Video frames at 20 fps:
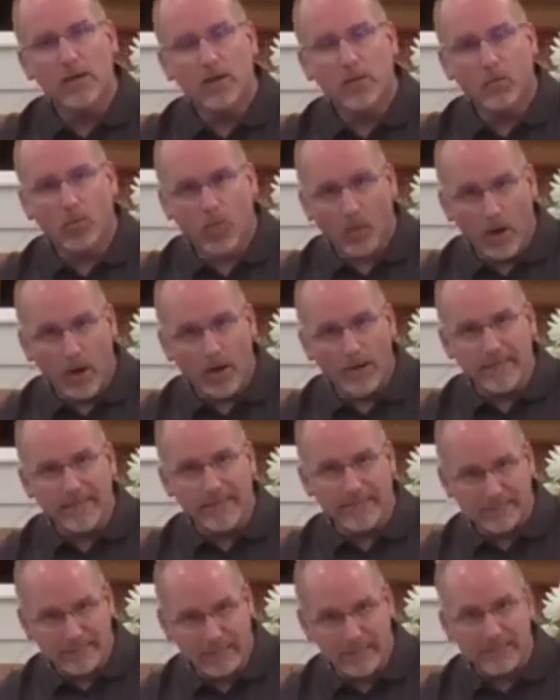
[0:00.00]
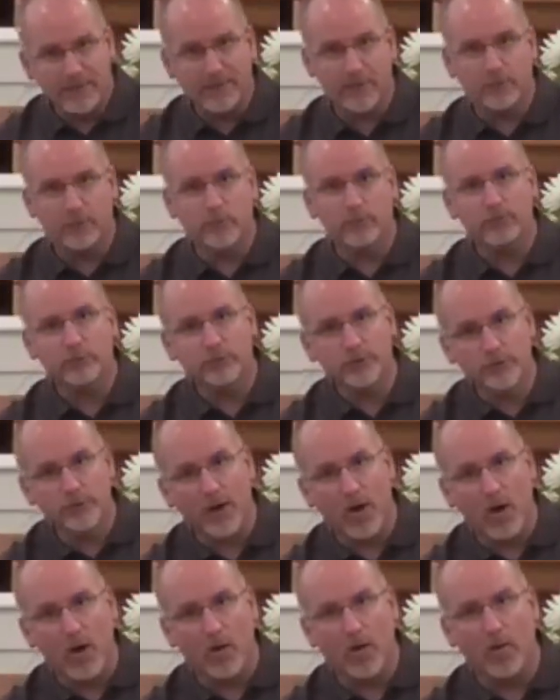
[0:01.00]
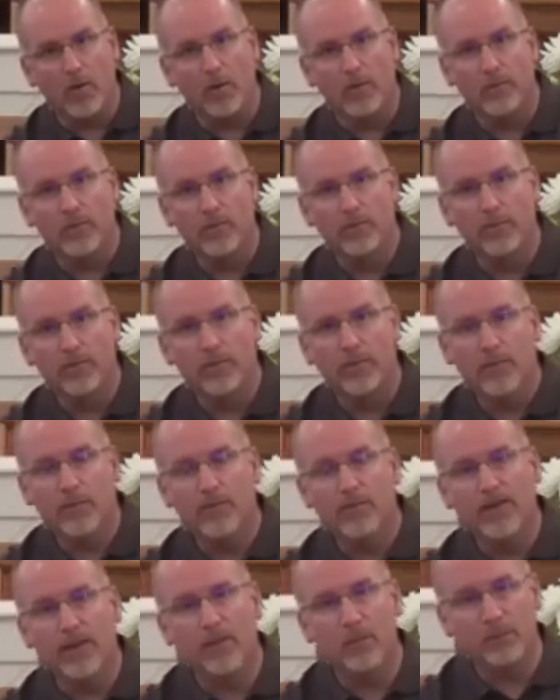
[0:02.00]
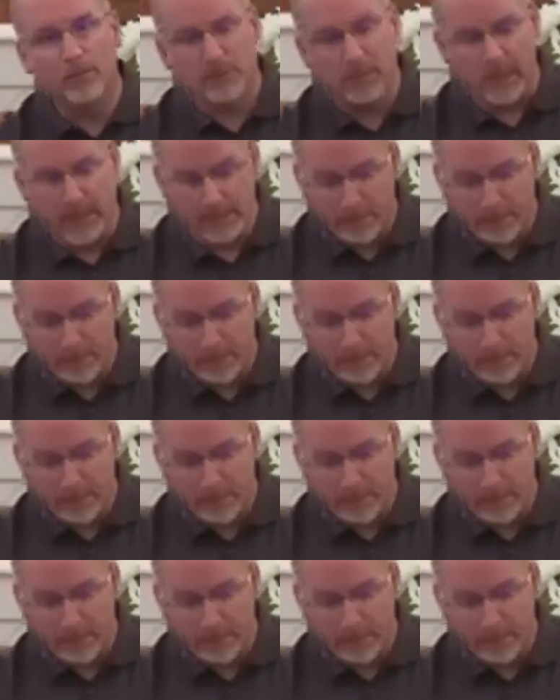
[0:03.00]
what Ezekiel saw that was laid